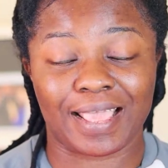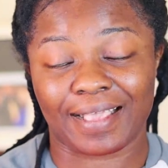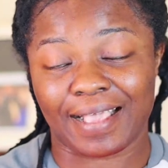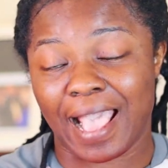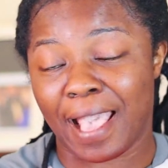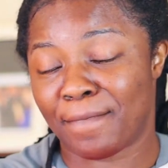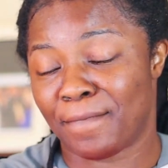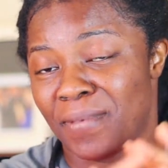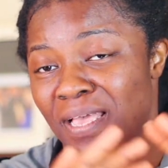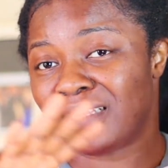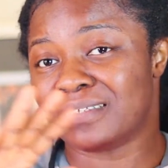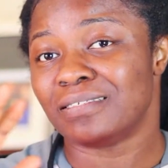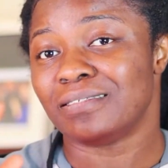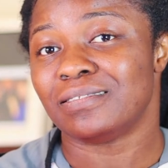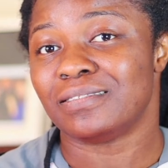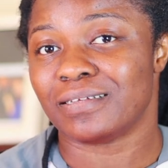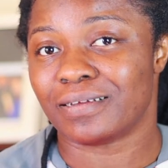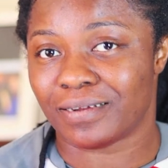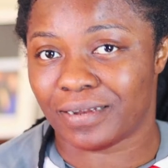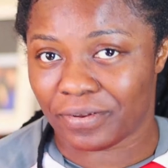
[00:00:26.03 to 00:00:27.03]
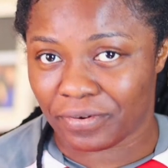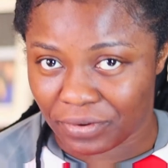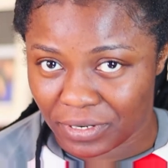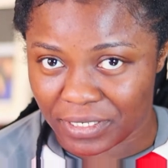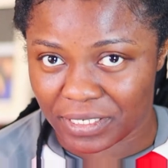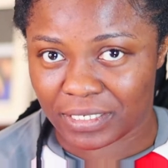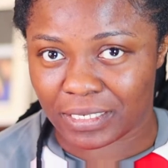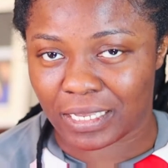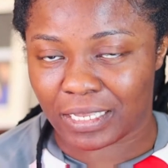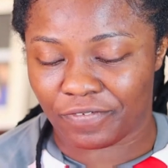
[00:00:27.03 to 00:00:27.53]
Like I meant the
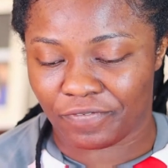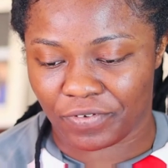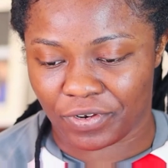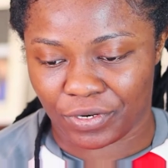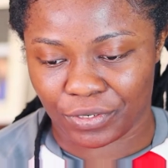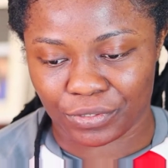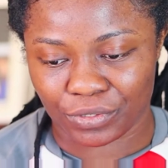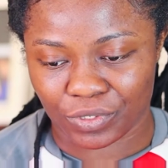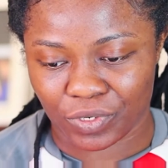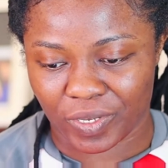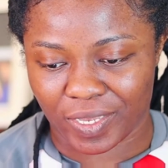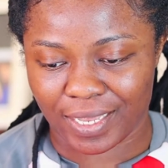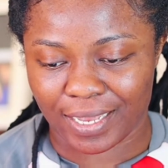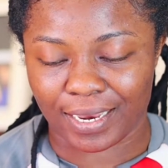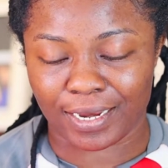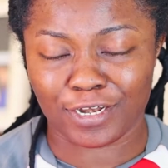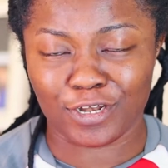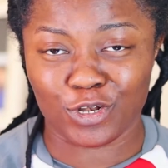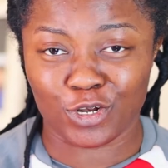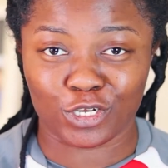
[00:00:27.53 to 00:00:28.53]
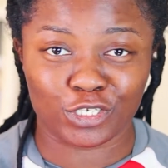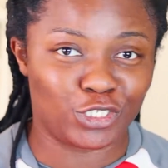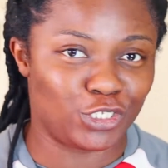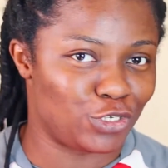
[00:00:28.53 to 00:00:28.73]
recent videos, okay, not